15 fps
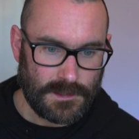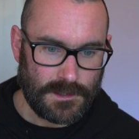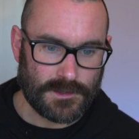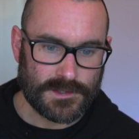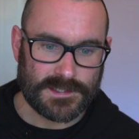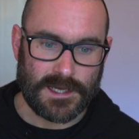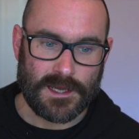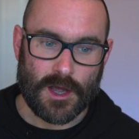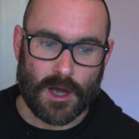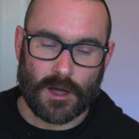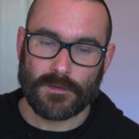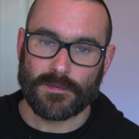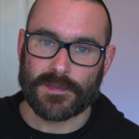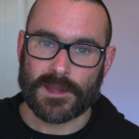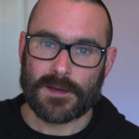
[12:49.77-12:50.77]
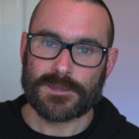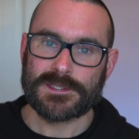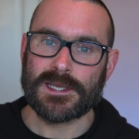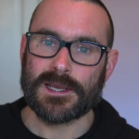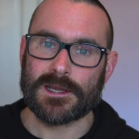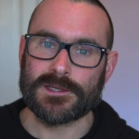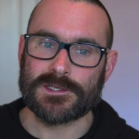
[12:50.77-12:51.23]
you'll see on that
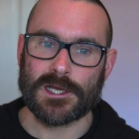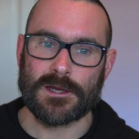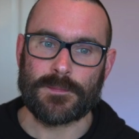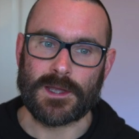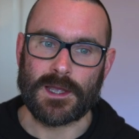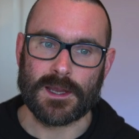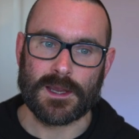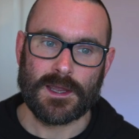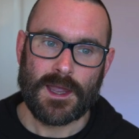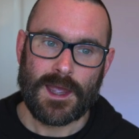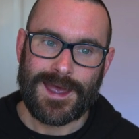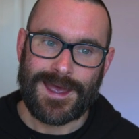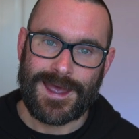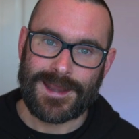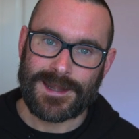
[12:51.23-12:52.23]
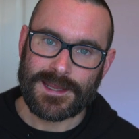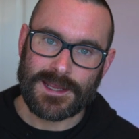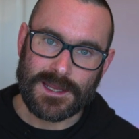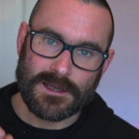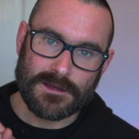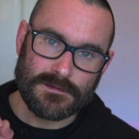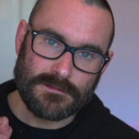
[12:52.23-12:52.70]
particular topic
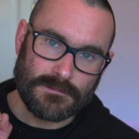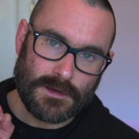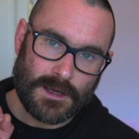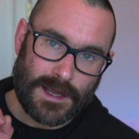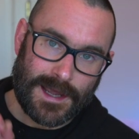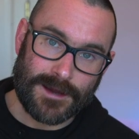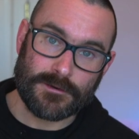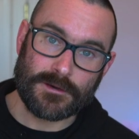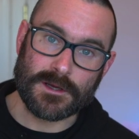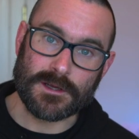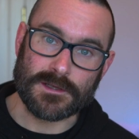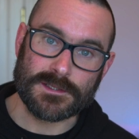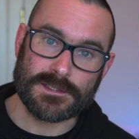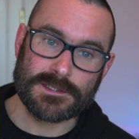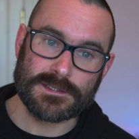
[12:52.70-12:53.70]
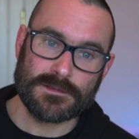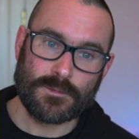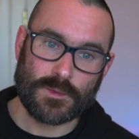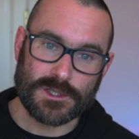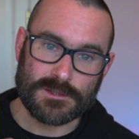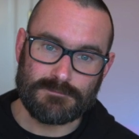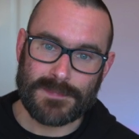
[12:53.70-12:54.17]
any aggregates
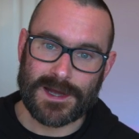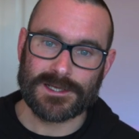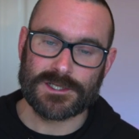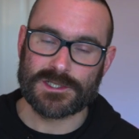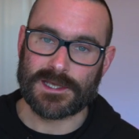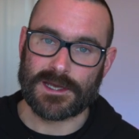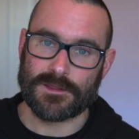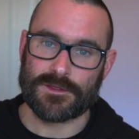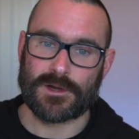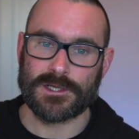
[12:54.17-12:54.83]
which match that